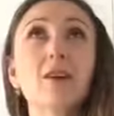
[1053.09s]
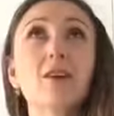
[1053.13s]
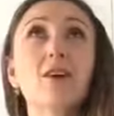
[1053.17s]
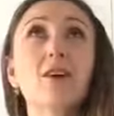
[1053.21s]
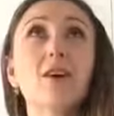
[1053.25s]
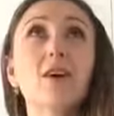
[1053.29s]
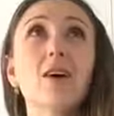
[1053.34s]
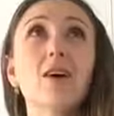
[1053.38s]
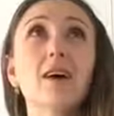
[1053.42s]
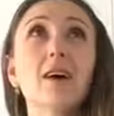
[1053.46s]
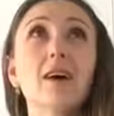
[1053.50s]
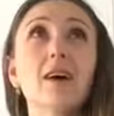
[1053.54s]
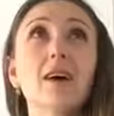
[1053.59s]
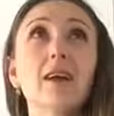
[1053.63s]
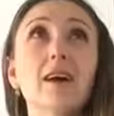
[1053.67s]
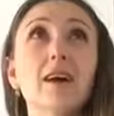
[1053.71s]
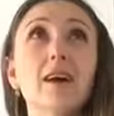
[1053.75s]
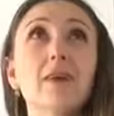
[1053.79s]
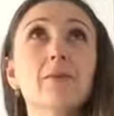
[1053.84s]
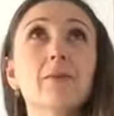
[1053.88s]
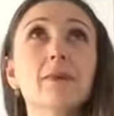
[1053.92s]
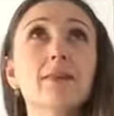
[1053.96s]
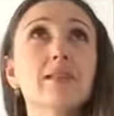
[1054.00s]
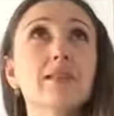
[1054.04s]
God,
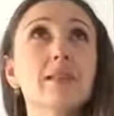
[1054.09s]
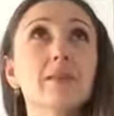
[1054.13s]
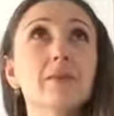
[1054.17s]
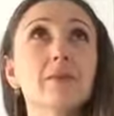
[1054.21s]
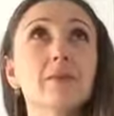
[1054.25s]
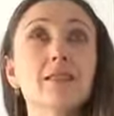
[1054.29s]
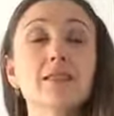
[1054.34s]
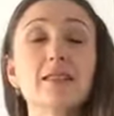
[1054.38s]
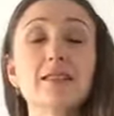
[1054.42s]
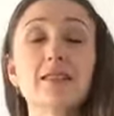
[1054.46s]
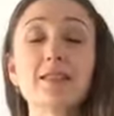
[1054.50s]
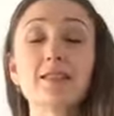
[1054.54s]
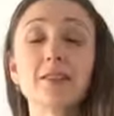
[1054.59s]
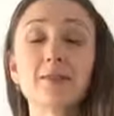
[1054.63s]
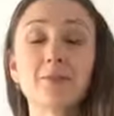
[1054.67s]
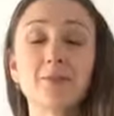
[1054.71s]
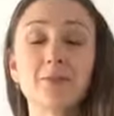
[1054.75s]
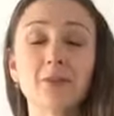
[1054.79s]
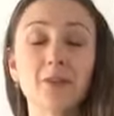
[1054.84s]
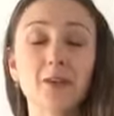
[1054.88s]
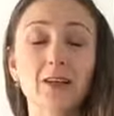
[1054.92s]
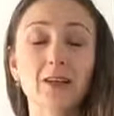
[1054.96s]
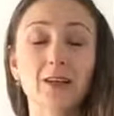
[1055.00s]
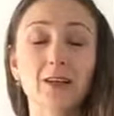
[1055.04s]
I wish he would just stop
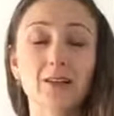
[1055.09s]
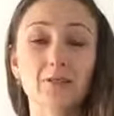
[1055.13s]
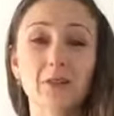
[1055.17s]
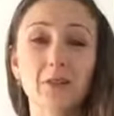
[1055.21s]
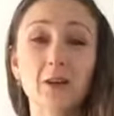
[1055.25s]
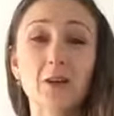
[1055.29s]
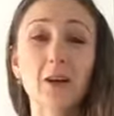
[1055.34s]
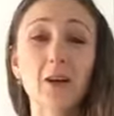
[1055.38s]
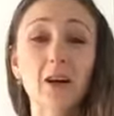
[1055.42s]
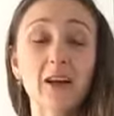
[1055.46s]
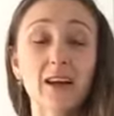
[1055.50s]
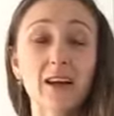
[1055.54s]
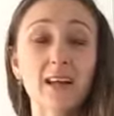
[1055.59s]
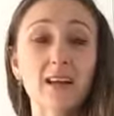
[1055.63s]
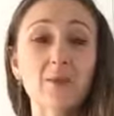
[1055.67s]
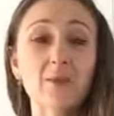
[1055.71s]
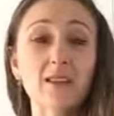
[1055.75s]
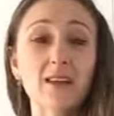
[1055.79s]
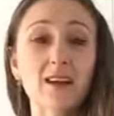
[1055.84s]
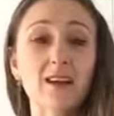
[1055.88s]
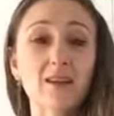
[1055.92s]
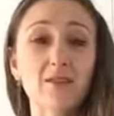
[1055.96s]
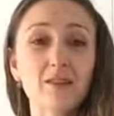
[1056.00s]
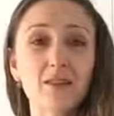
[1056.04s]
falling over and hurting
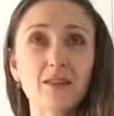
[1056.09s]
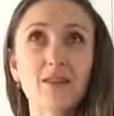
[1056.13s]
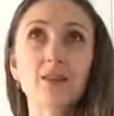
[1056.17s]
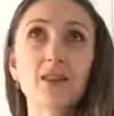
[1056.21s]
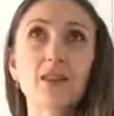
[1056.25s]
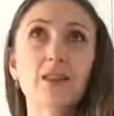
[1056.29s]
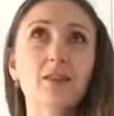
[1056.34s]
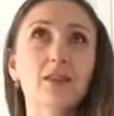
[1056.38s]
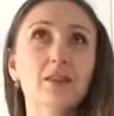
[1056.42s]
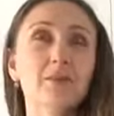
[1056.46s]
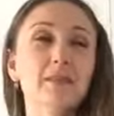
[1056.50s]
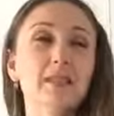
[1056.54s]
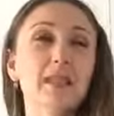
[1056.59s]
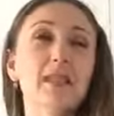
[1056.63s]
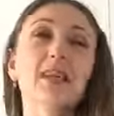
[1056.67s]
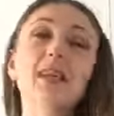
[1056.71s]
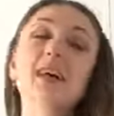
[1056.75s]
himself. He's so clumsy.